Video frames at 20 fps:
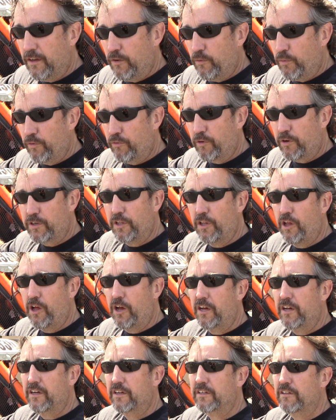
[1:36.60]
We've worked a
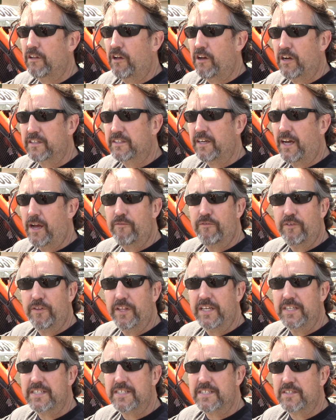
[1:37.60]
long, long time for
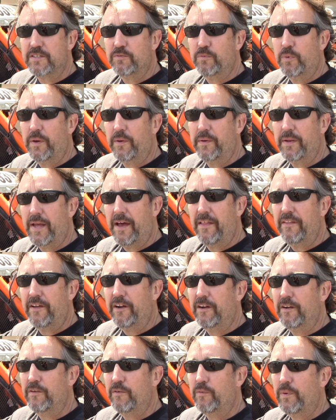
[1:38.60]
this. We went down
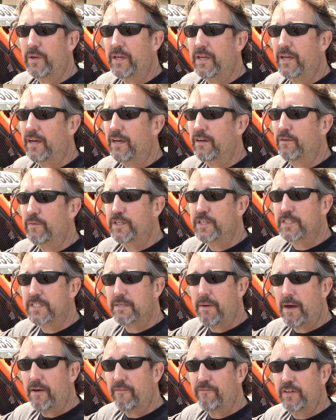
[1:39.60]
there and we, uh, we
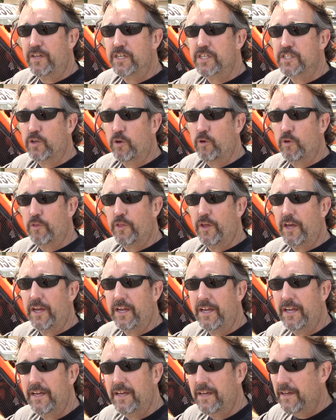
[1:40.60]
just about finished the whole
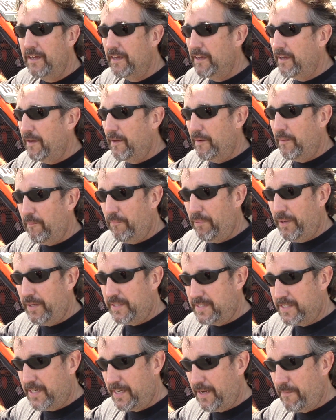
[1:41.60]
thing.
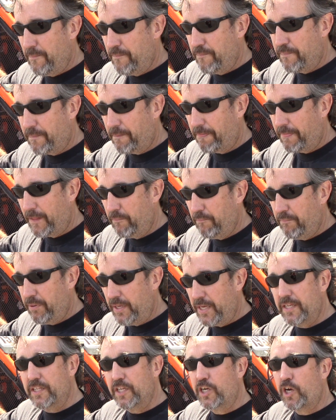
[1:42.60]
But uh,
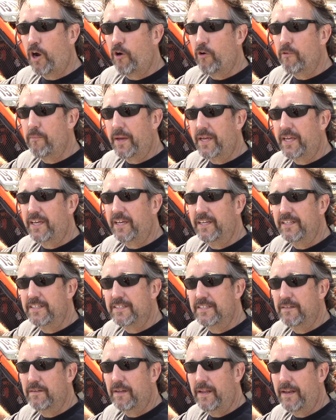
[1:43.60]
being in the car with my
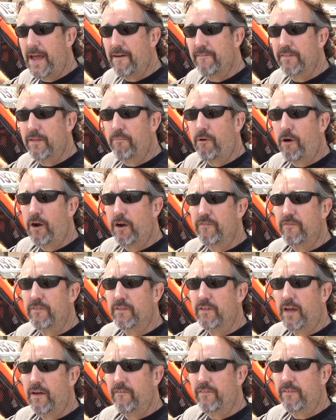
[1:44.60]
kids and, and having them part of,
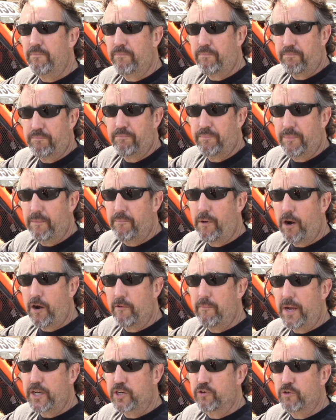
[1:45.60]
having part
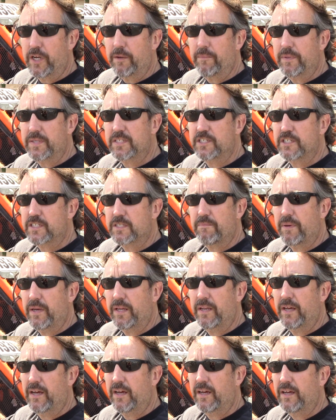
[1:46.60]
of my dream has just
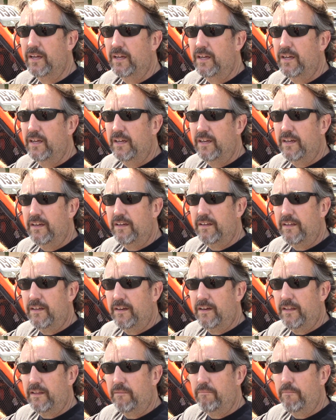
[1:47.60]
been a,
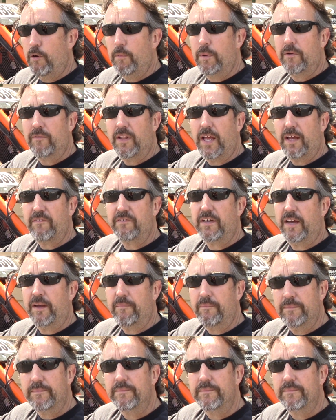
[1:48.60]
a moment of a lifetime.